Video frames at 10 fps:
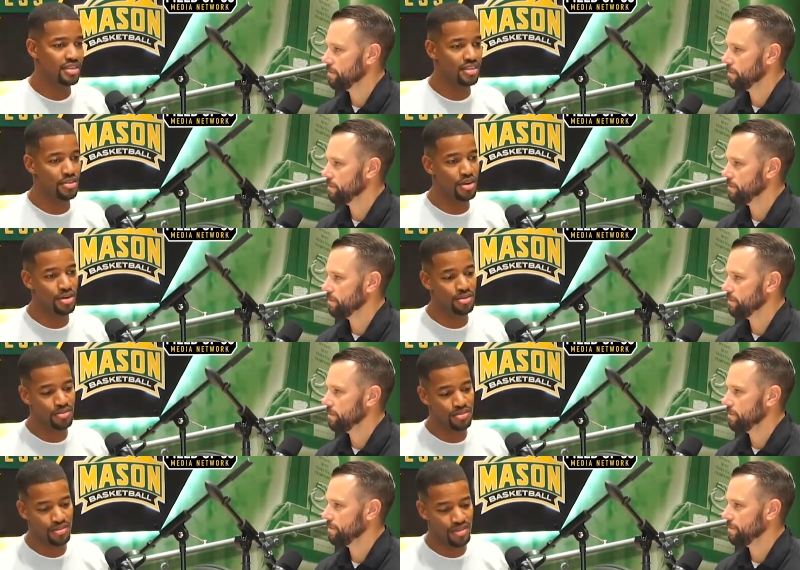Speaker 1: you know
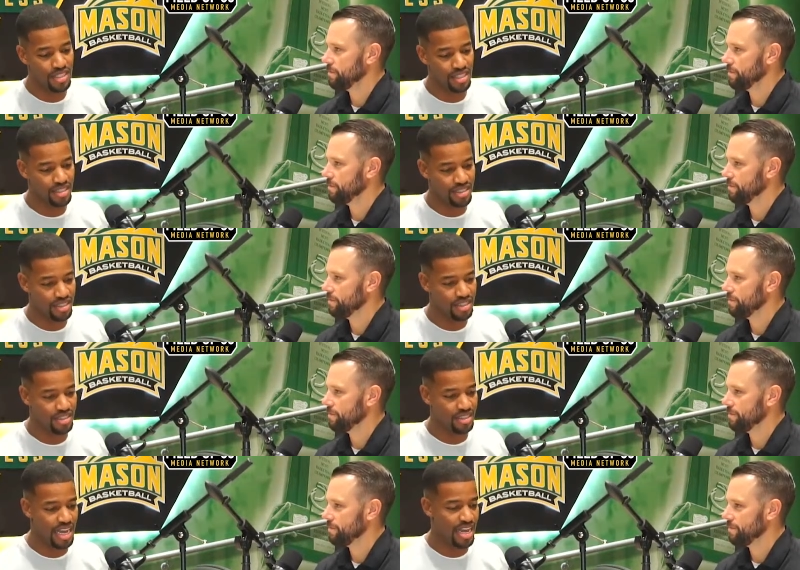it's
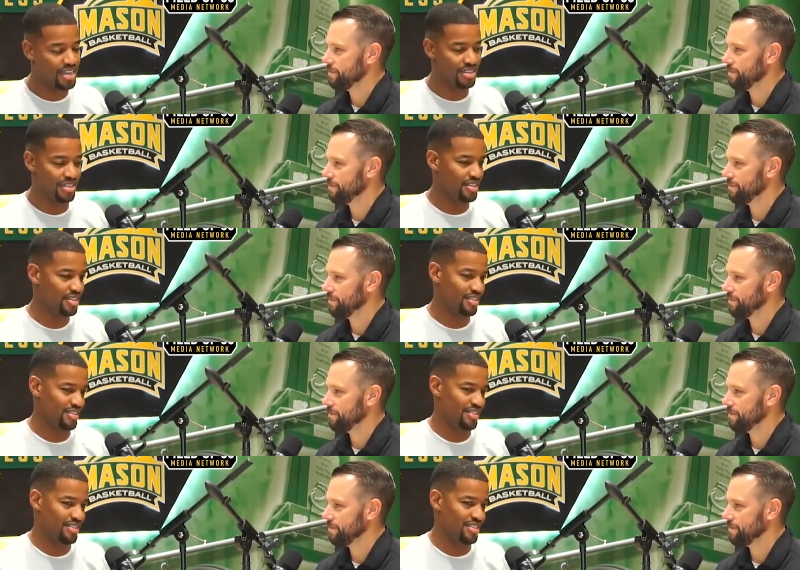it's not
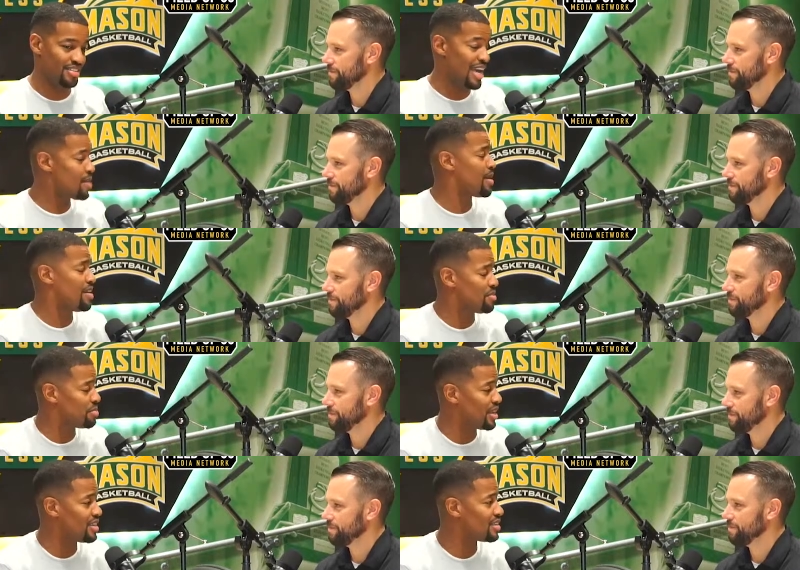it's not pay for
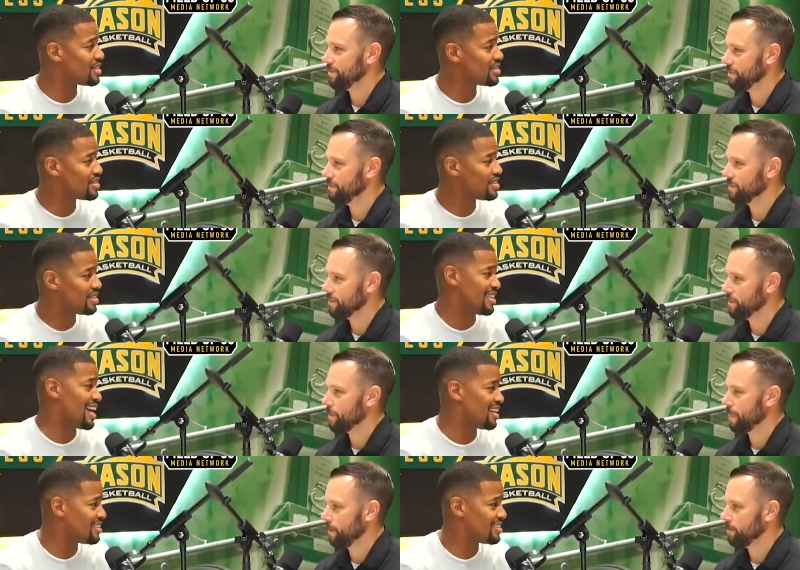play it's
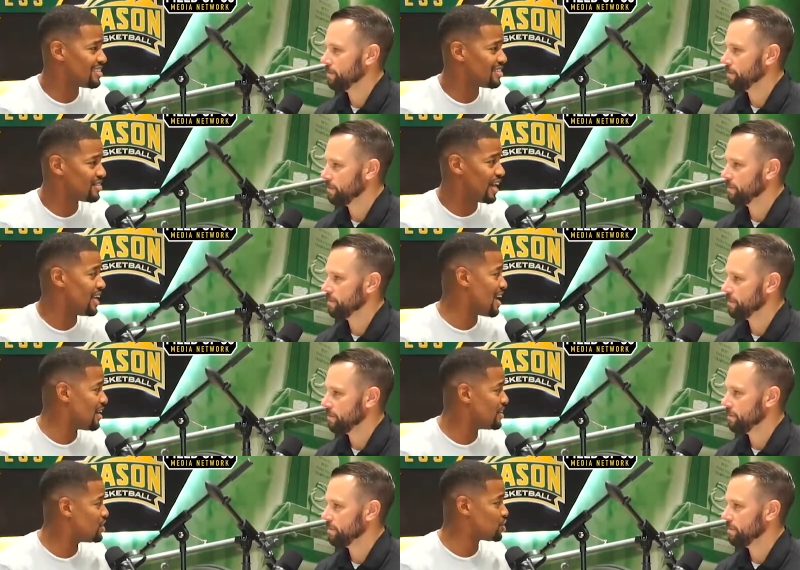not right
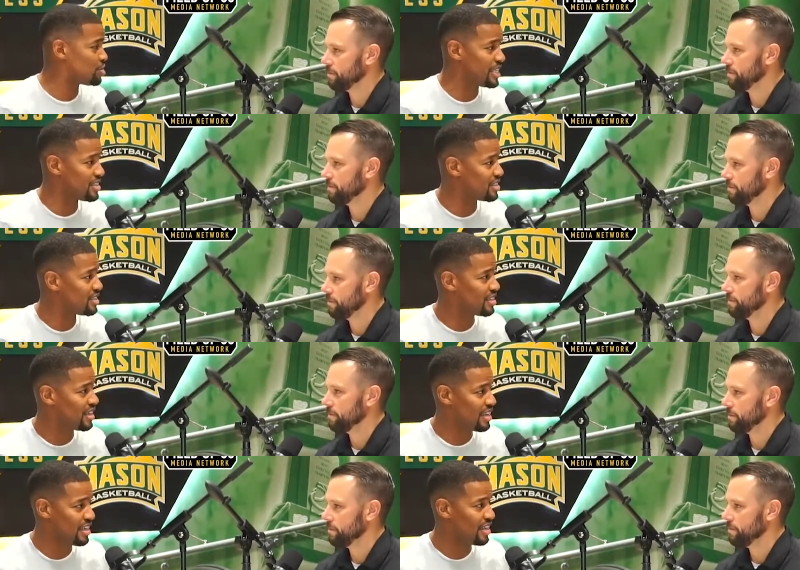now at george mason
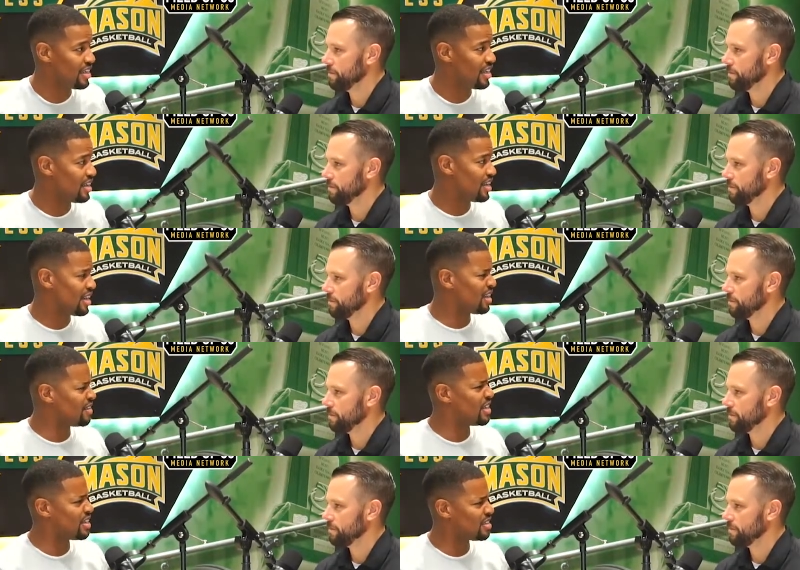and i
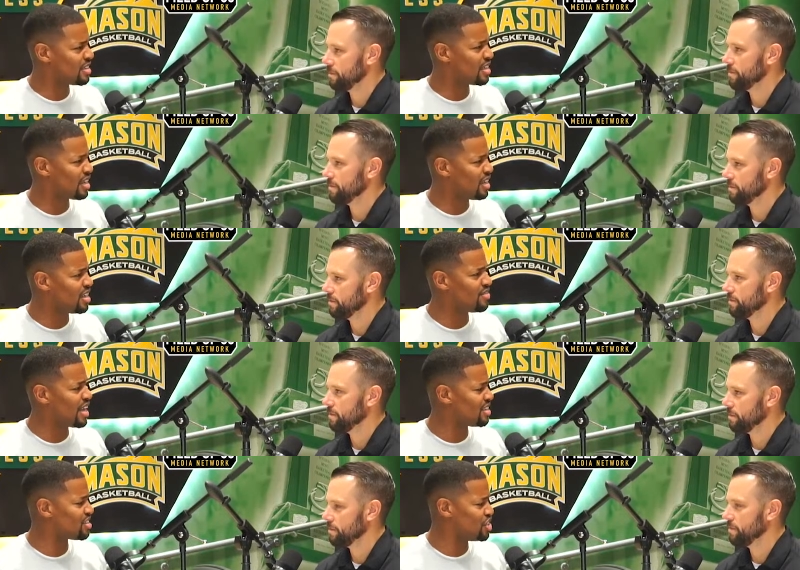love that i love
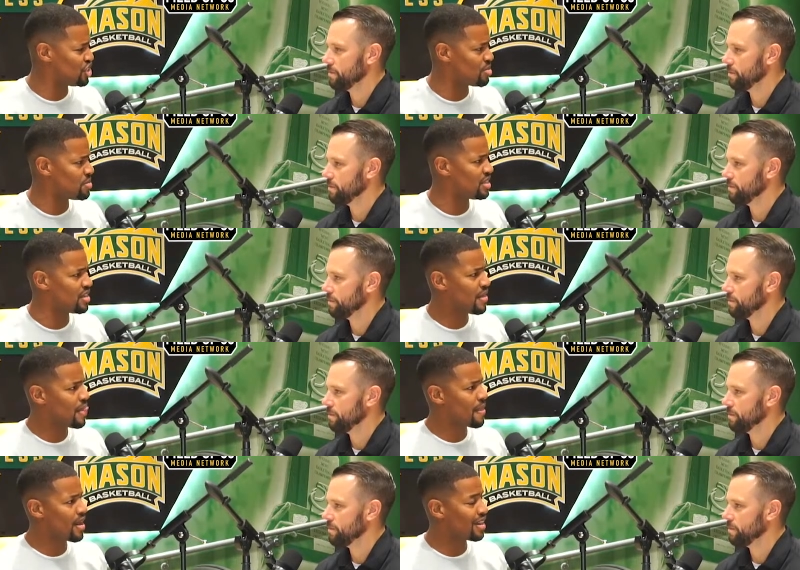that it's legitimate
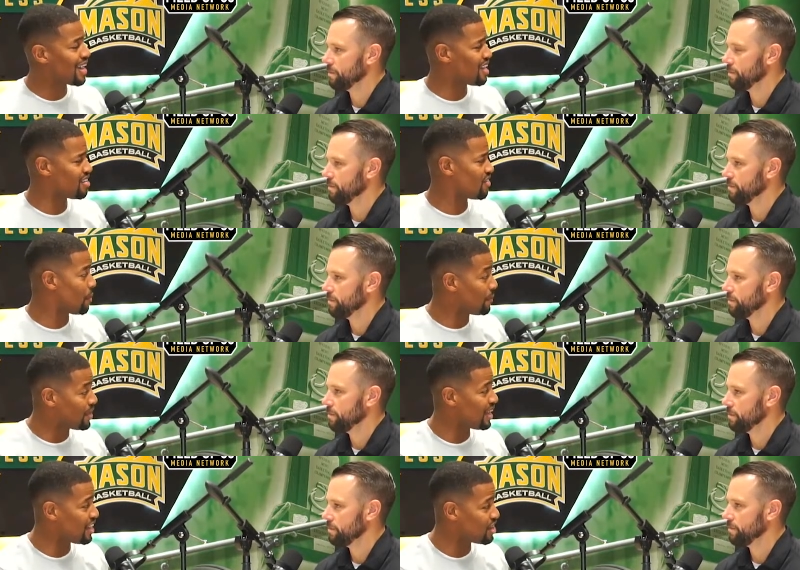our guys have a
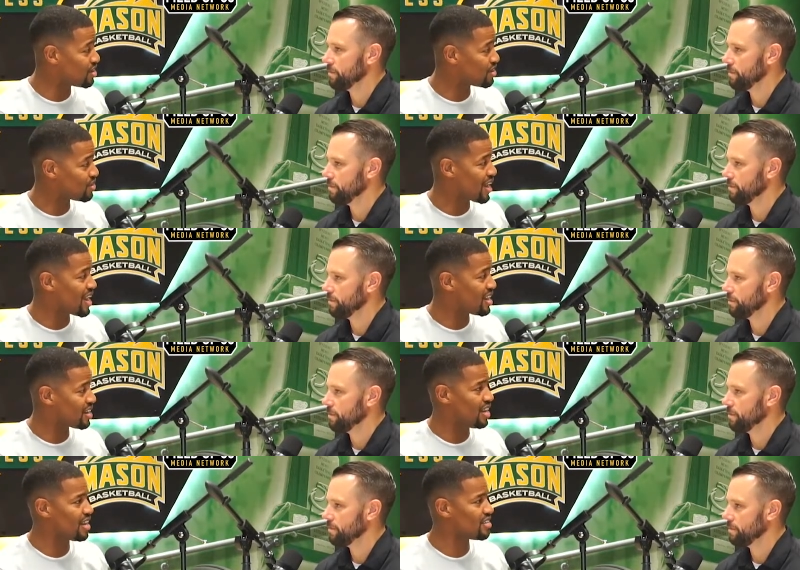player ran
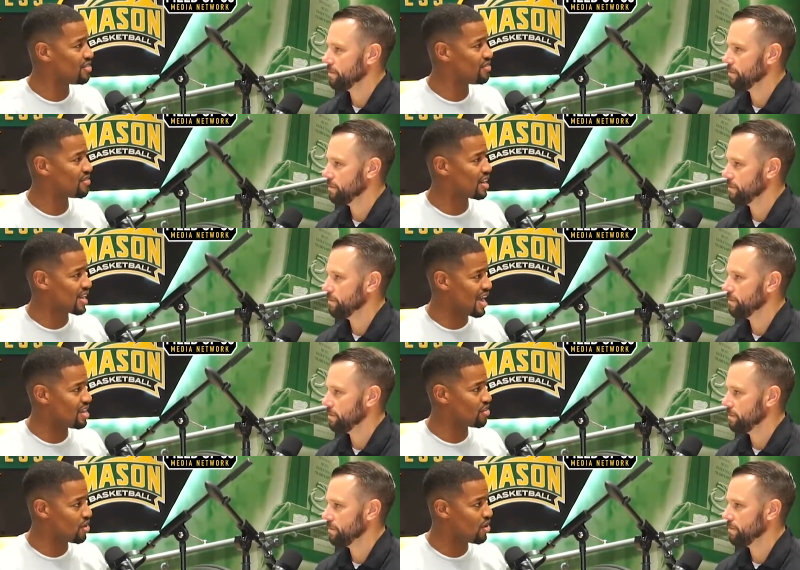collective our
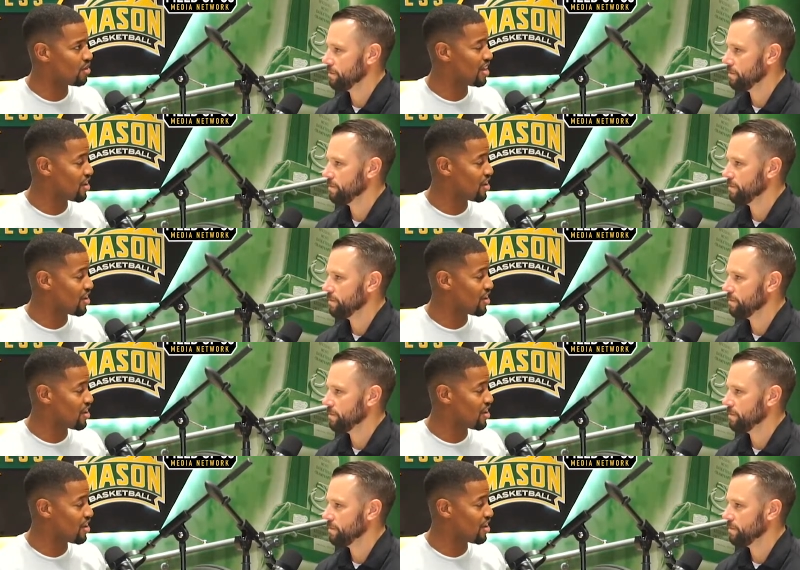guys are all they